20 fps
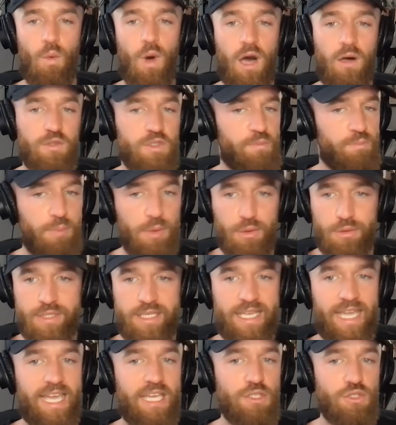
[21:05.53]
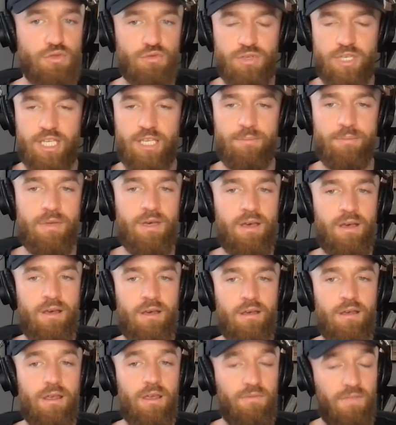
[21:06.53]
while I was building a dream.
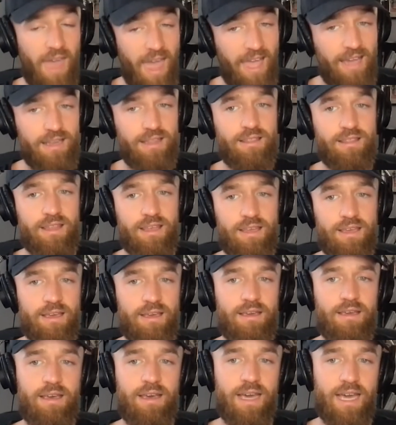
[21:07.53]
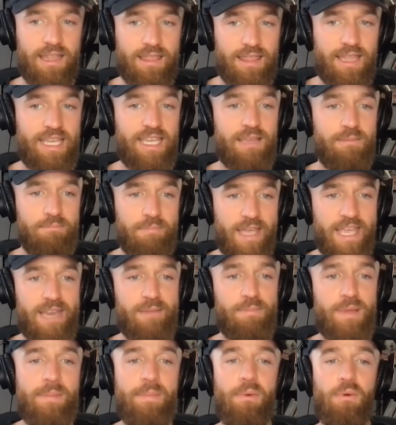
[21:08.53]
If anything, I think it
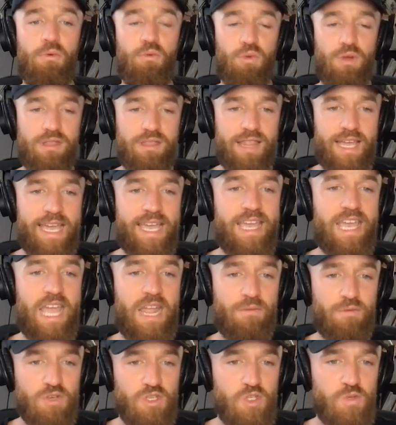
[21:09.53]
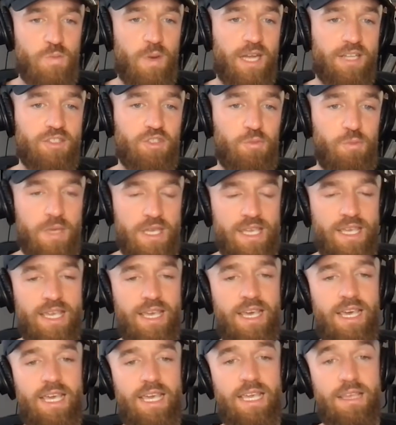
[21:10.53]
made people relate and respect me
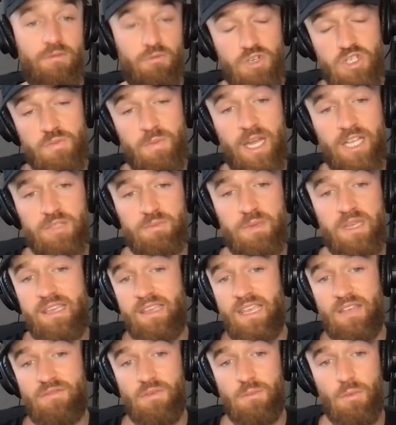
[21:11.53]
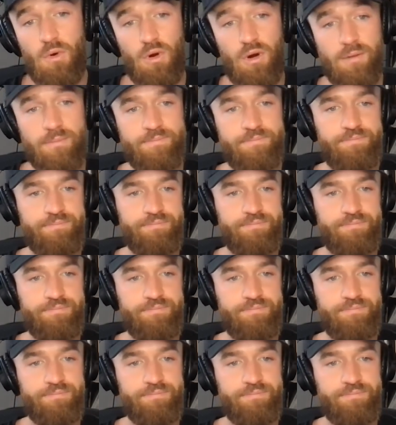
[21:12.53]
even more.